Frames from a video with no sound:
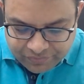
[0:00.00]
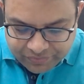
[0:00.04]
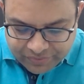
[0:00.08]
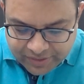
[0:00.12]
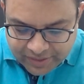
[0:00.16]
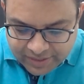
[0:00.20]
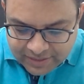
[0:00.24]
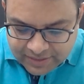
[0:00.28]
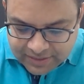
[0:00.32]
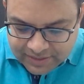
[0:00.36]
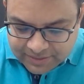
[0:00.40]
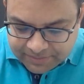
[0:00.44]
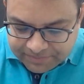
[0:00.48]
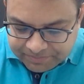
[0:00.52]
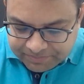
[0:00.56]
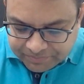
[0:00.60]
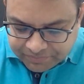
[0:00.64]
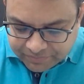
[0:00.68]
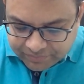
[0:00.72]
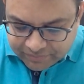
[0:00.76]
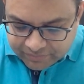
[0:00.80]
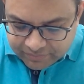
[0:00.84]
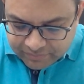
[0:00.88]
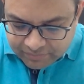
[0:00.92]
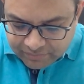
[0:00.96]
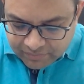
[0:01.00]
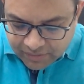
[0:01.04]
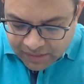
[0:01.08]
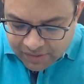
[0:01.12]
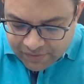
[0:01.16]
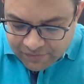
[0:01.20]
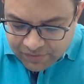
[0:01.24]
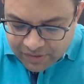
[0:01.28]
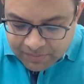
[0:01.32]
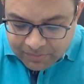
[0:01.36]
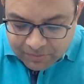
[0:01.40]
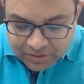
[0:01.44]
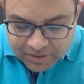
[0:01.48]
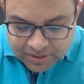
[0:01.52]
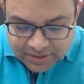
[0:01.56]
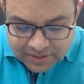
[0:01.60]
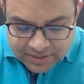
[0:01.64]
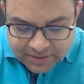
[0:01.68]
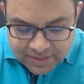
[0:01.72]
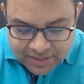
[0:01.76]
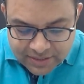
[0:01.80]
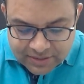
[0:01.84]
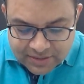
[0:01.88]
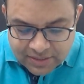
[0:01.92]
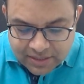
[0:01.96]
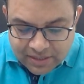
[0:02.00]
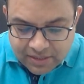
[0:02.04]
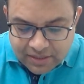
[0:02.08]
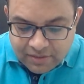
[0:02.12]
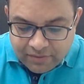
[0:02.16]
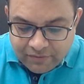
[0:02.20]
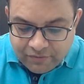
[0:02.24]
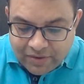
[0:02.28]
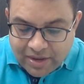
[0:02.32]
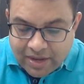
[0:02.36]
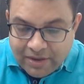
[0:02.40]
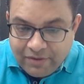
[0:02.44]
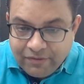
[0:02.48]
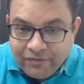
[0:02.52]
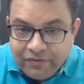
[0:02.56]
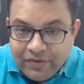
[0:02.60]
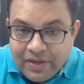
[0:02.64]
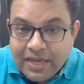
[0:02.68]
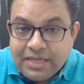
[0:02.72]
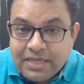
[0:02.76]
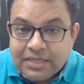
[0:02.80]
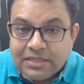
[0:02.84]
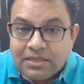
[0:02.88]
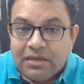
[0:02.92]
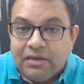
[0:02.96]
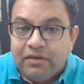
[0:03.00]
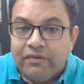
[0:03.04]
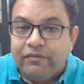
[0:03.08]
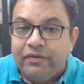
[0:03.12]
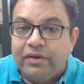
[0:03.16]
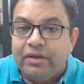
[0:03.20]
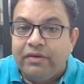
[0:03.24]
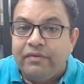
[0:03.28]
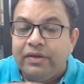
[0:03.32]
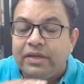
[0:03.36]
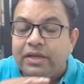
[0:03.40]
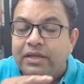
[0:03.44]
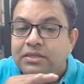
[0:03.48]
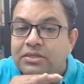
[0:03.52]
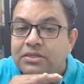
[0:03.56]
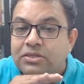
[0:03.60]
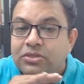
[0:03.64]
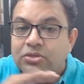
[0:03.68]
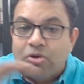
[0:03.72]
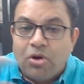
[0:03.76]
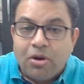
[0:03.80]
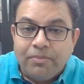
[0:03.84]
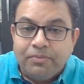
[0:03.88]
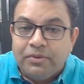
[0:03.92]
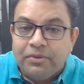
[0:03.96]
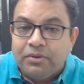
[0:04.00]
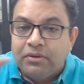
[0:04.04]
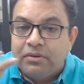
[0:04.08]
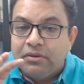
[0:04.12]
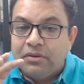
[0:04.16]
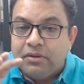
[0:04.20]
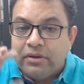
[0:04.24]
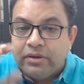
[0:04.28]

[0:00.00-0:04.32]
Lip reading: things where Buddha says five ways where we can stop the